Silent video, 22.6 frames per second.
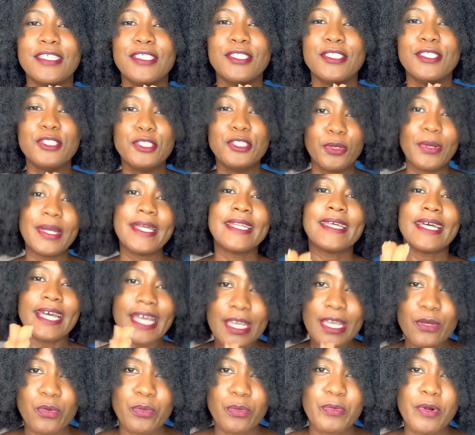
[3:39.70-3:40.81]
You and
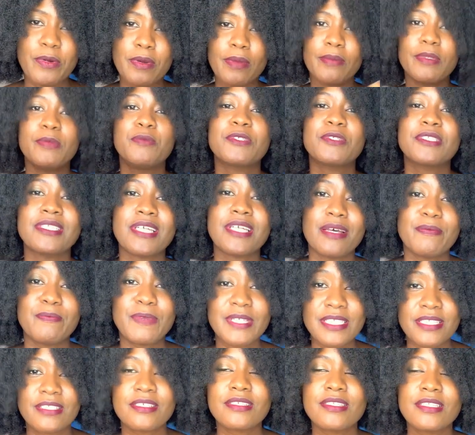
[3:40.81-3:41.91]
I will probably put in our
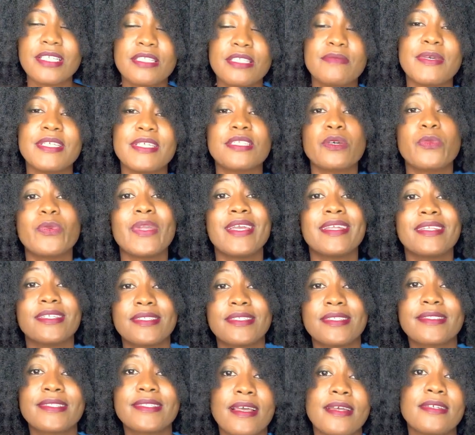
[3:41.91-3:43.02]
personal statements that we
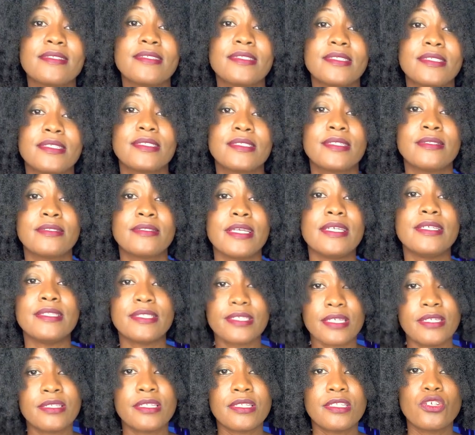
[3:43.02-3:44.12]
understand the
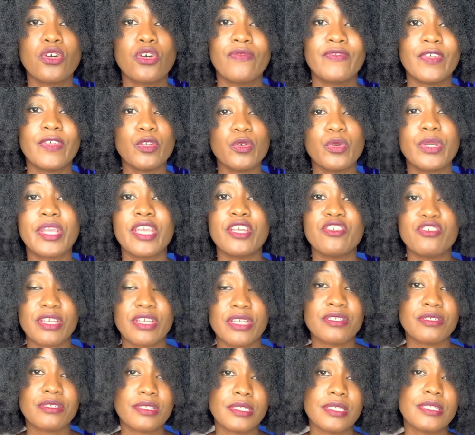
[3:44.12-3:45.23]
intensity of the UK
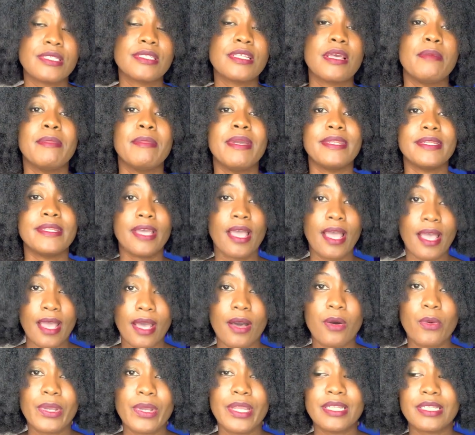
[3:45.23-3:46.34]
educational system and
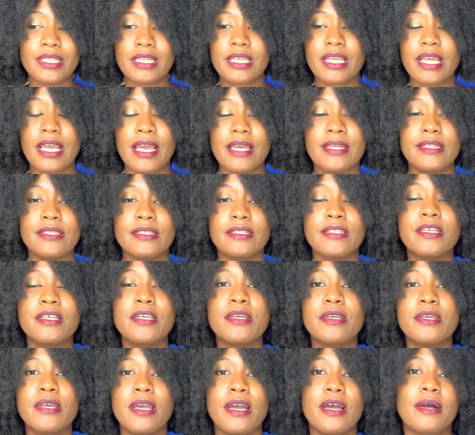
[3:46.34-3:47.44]
how it can
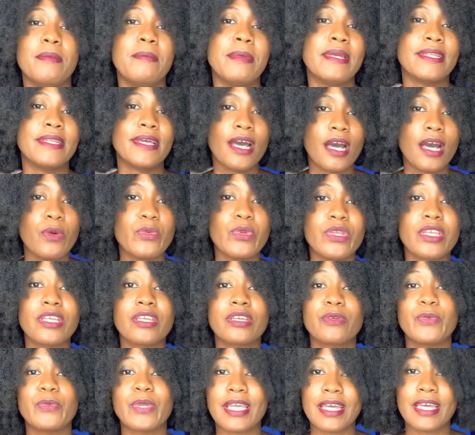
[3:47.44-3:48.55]
and how we
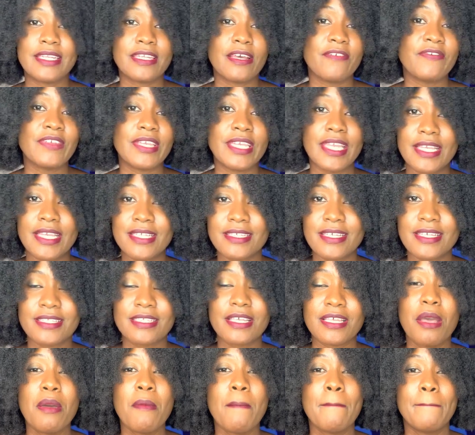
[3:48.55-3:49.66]
can navigate it.
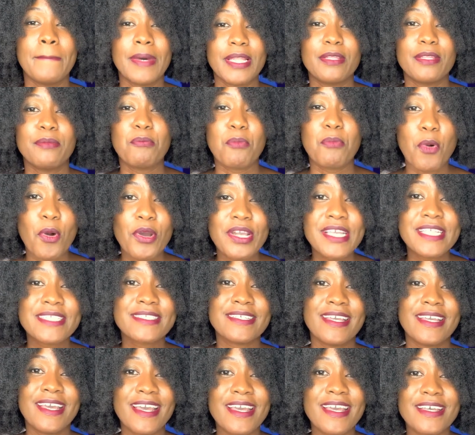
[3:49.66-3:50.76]
But the
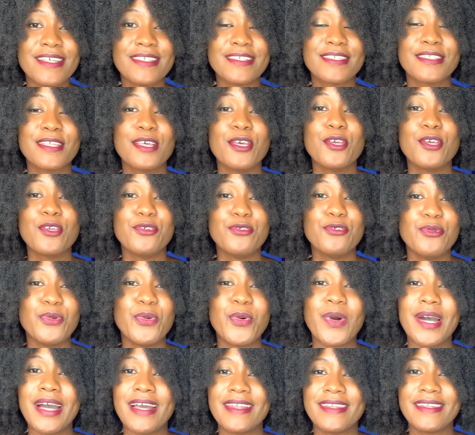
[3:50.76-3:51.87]
point is, you
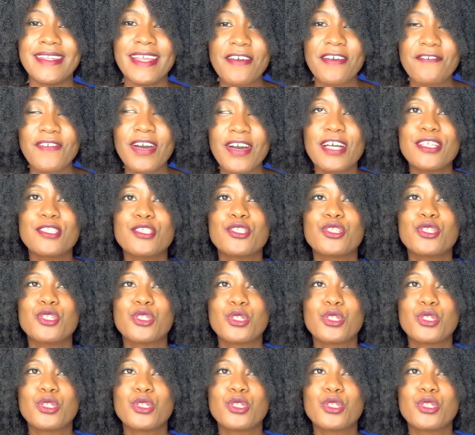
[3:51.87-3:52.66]
are never